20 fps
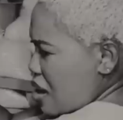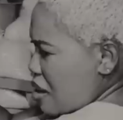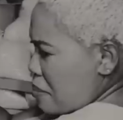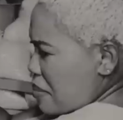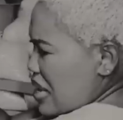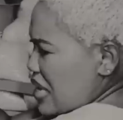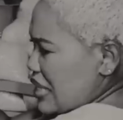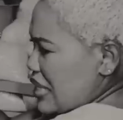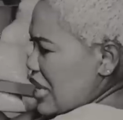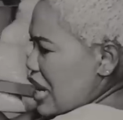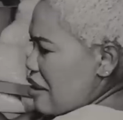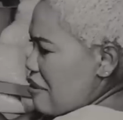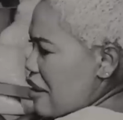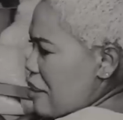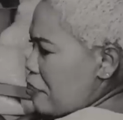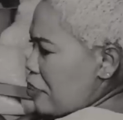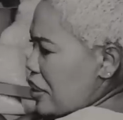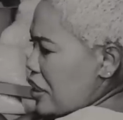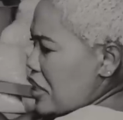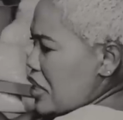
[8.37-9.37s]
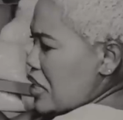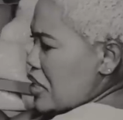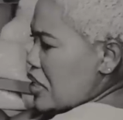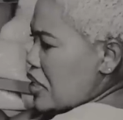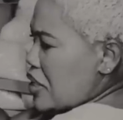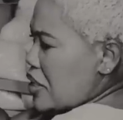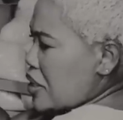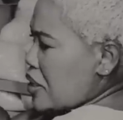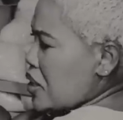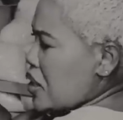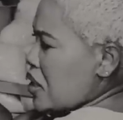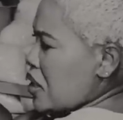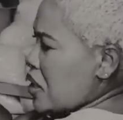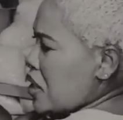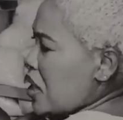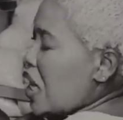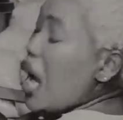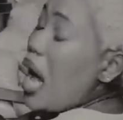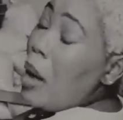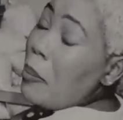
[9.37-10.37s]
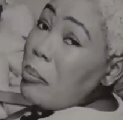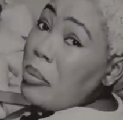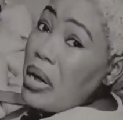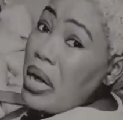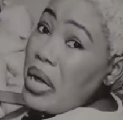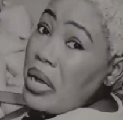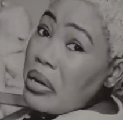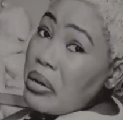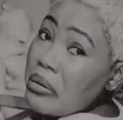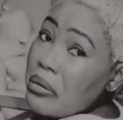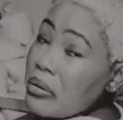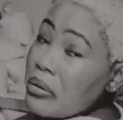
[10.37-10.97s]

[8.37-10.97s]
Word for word: Master that right on it. A pod.